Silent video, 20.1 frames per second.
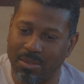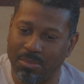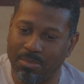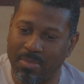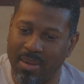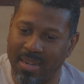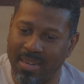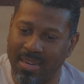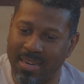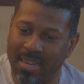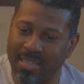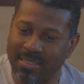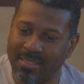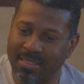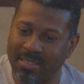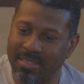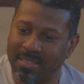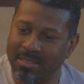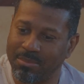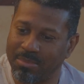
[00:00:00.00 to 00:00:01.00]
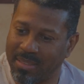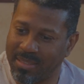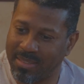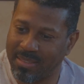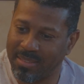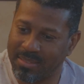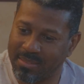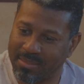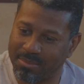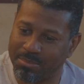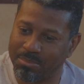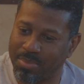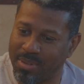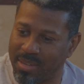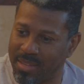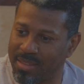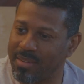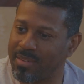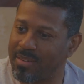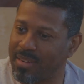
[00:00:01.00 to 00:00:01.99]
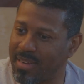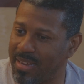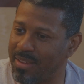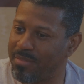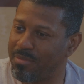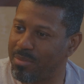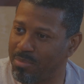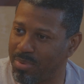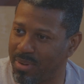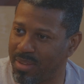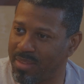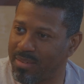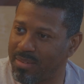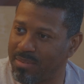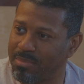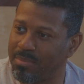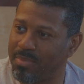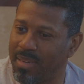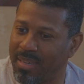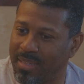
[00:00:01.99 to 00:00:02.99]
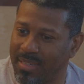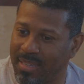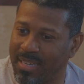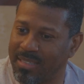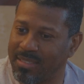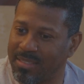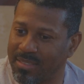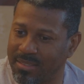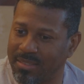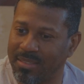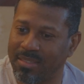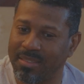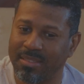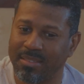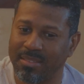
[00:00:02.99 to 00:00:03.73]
biologically, my brother. I have a brother biologically.